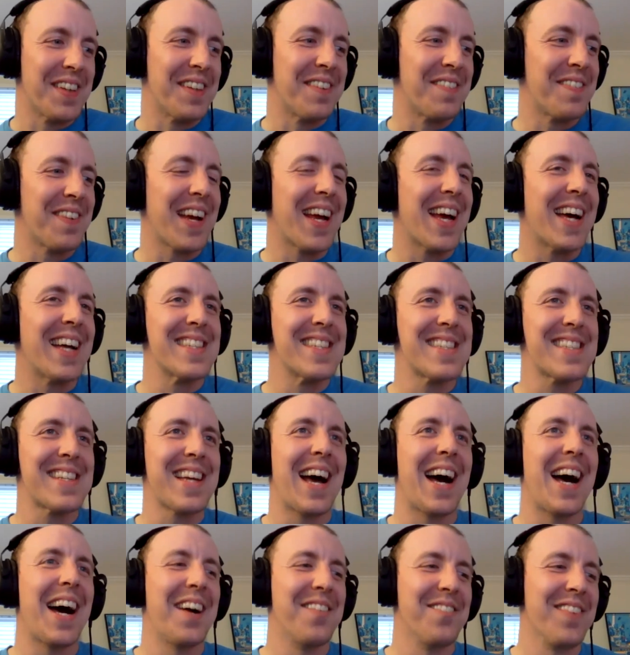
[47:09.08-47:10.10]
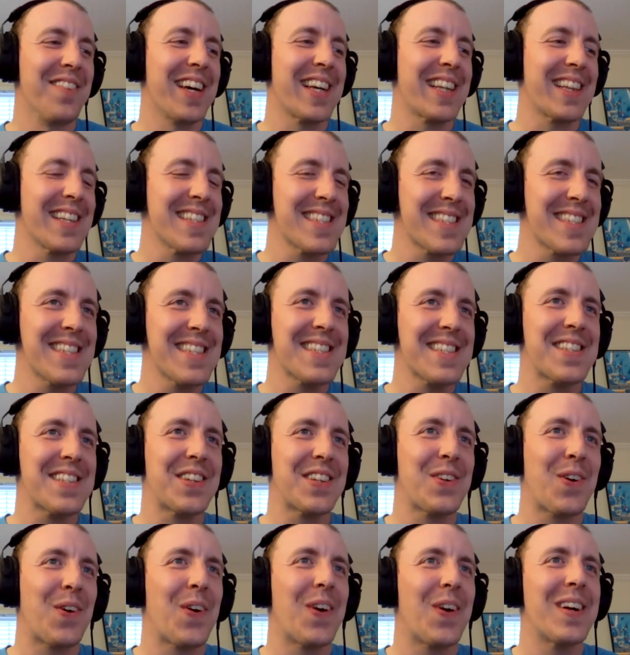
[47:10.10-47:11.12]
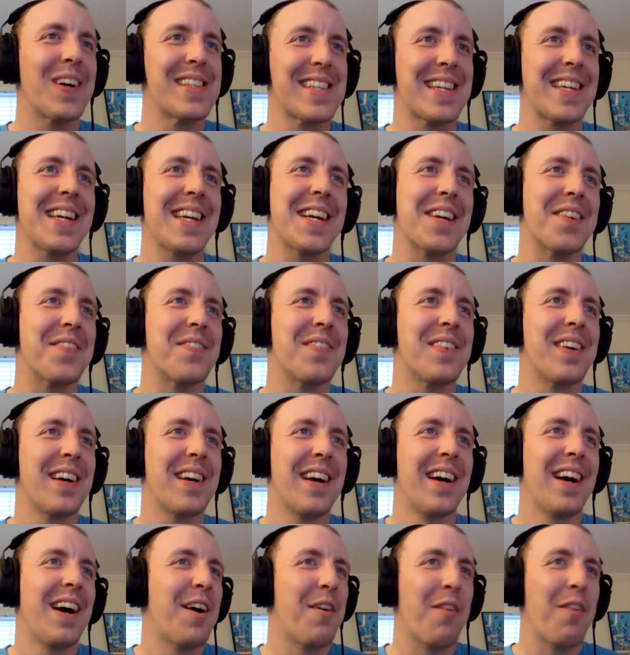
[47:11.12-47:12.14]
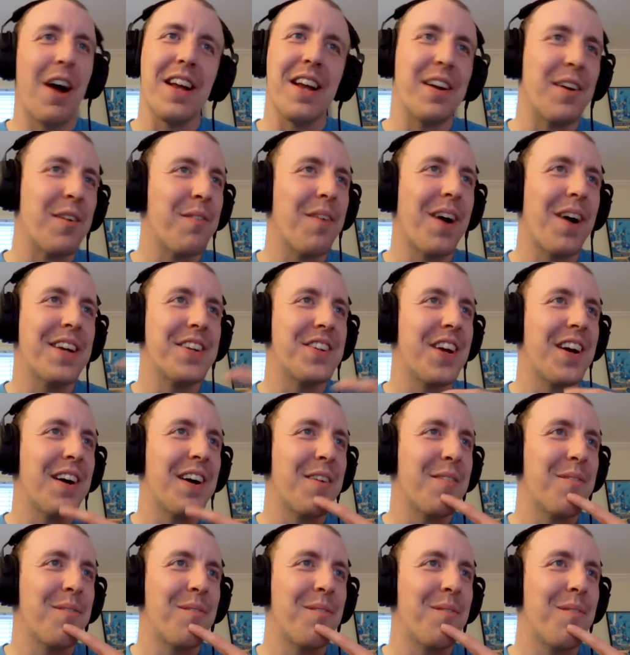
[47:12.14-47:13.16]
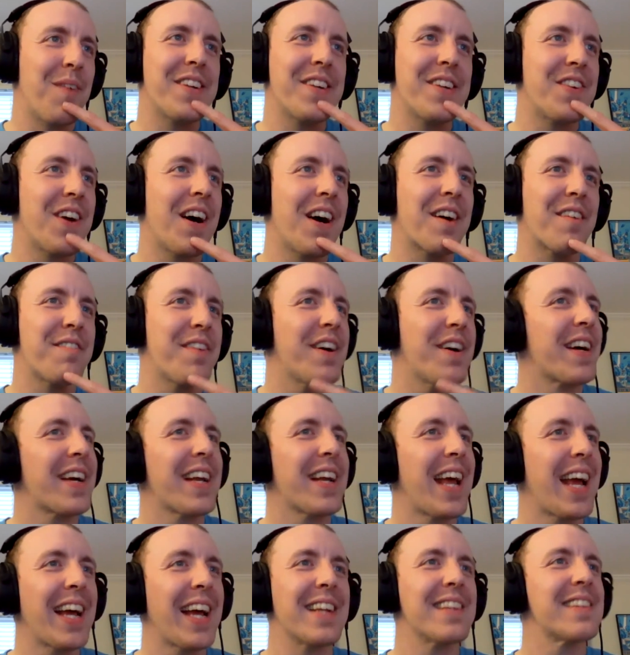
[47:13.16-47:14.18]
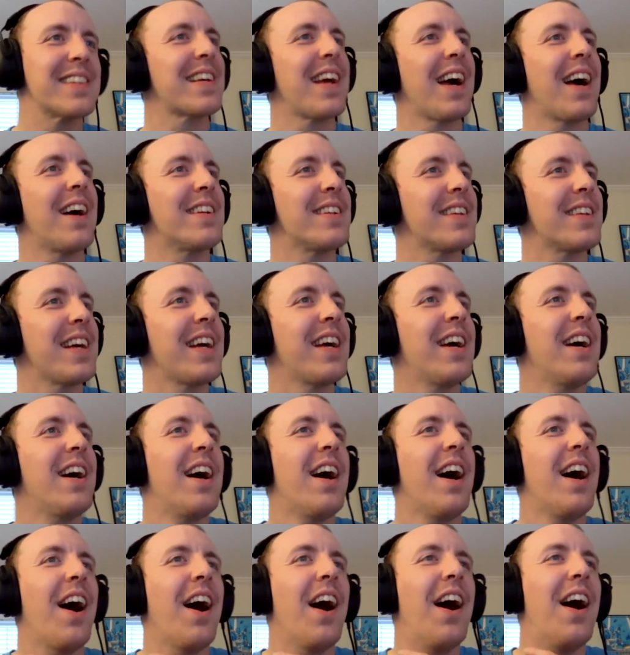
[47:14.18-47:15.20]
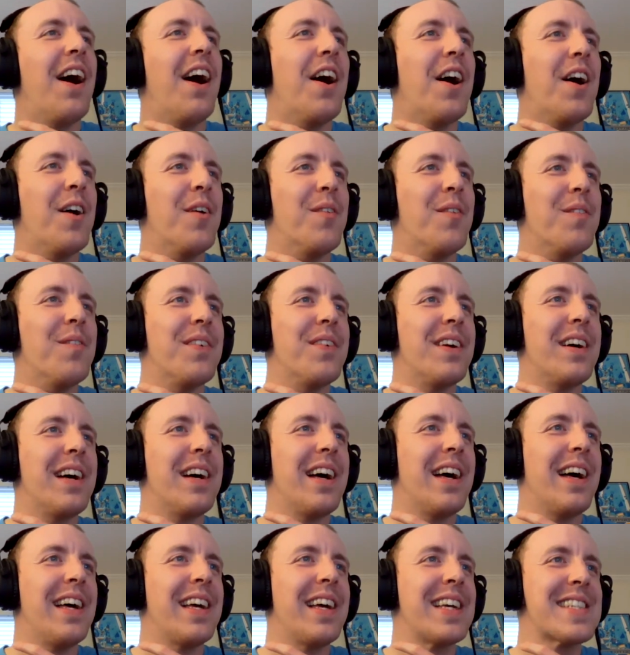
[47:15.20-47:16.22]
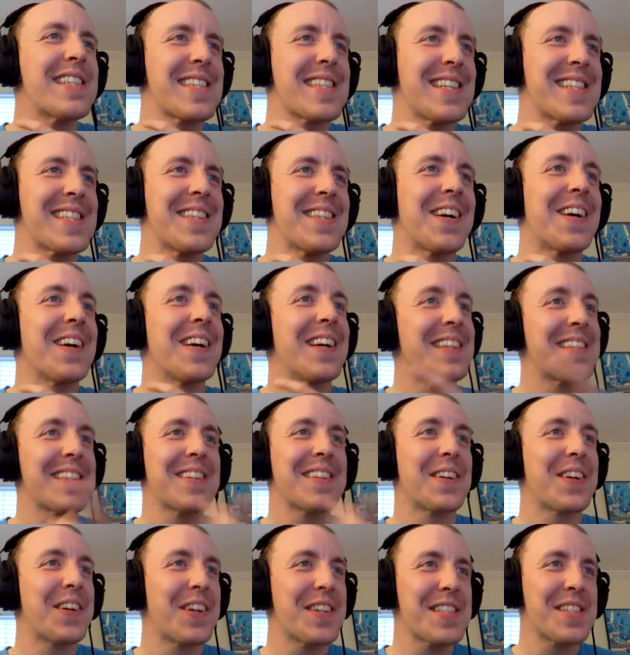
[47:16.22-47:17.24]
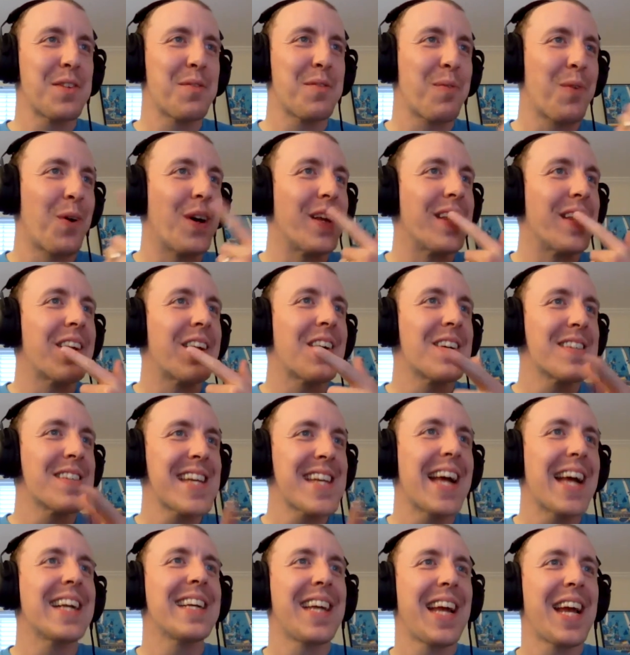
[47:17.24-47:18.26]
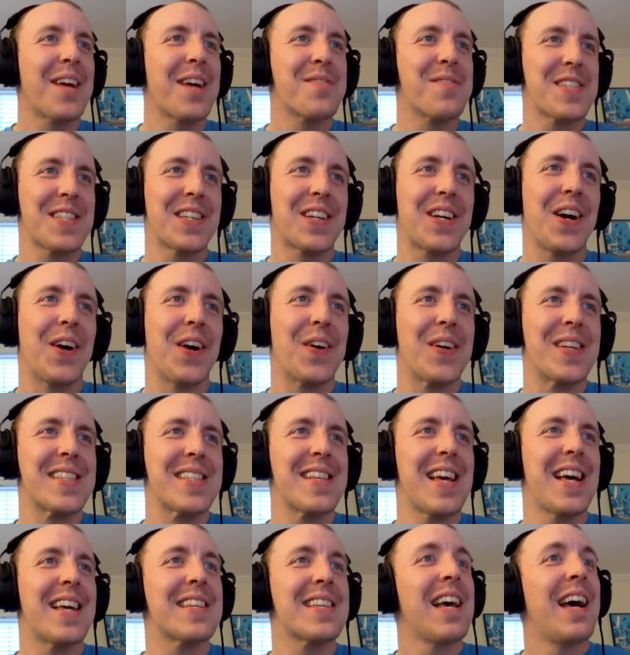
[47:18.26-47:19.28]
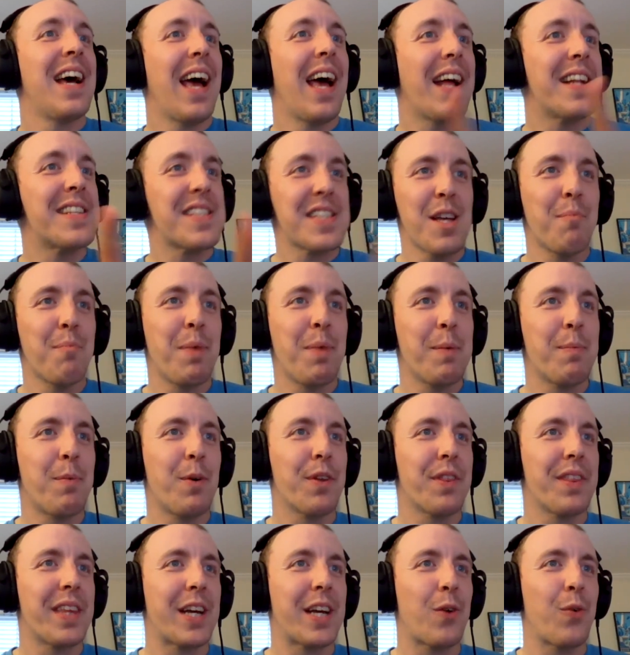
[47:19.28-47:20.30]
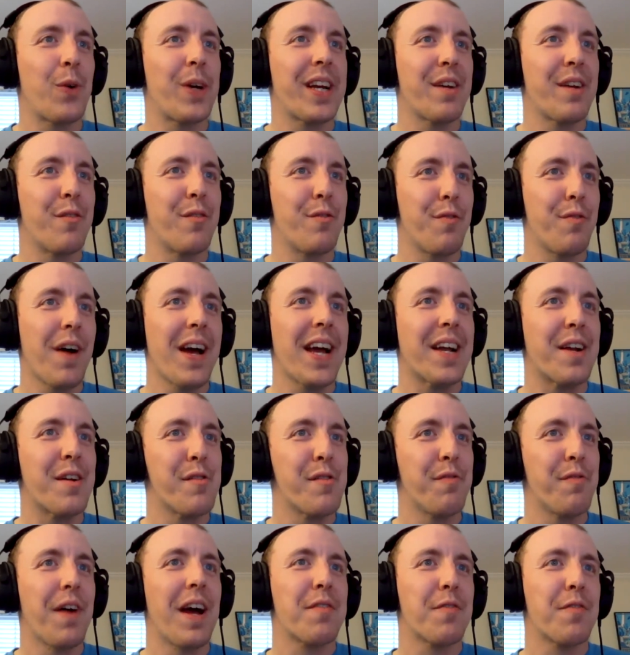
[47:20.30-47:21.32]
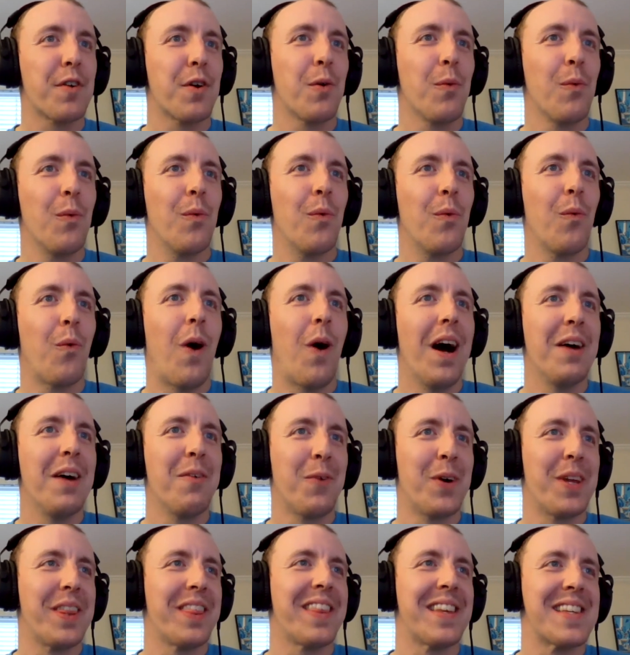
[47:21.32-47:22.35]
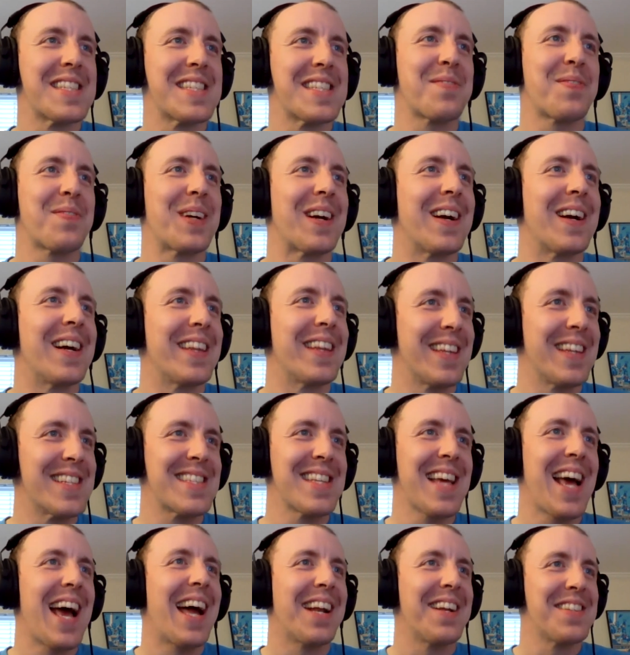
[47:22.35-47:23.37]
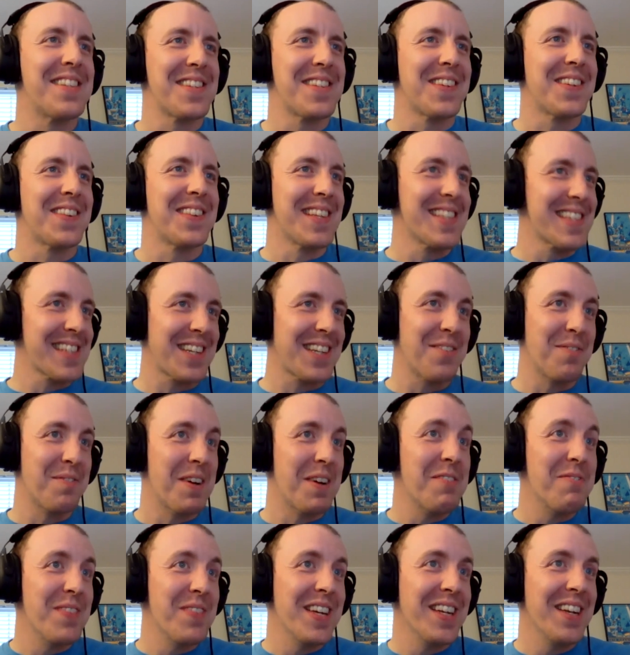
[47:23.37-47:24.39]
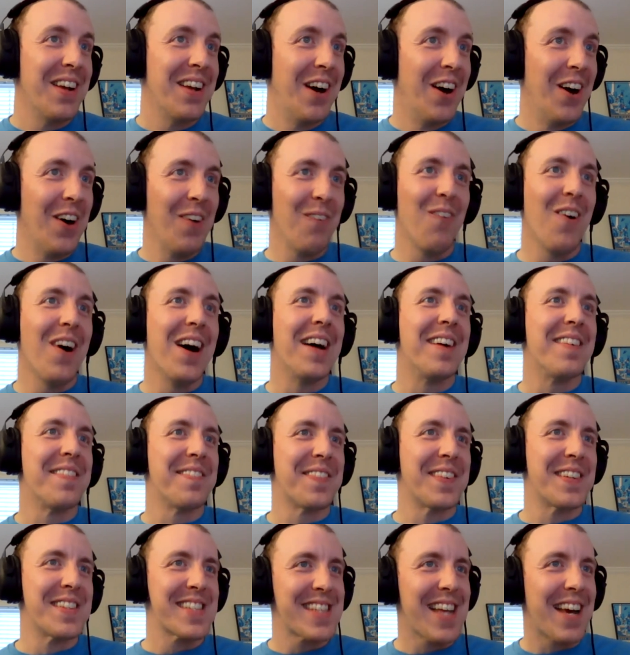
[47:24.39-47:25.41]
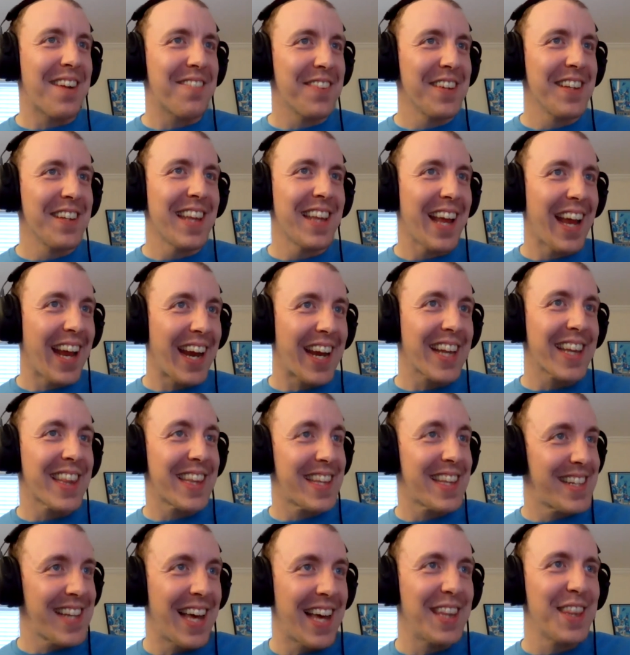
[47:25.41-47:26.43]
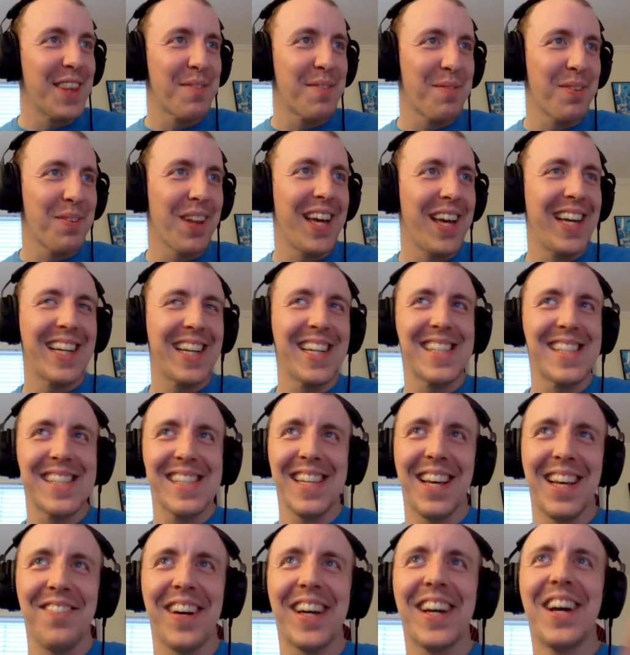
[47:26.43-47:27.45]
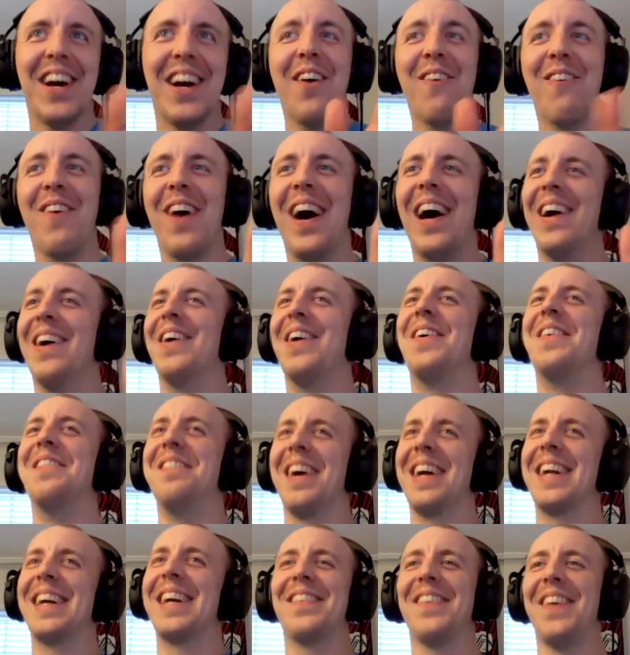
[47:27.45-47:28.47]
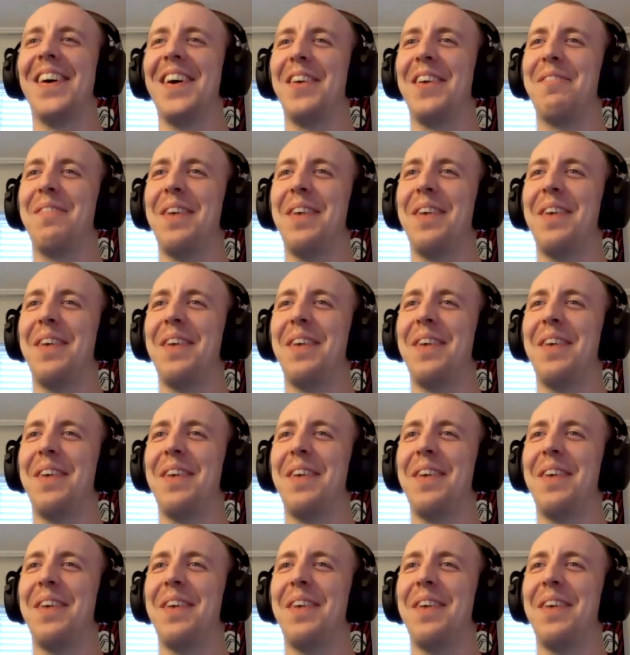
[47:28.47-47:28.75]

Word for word: the fans. Yeah. I'm like, this is your team. He knows I, he my, can dog, change that. my dog fucking hates Conte. Um, he says there so here's the point there are 10 games to go he says and some people think we can fight fight for what with the spirit this attitude this commitment what for seventh eighth 10th place i'm like whoa buddy whoa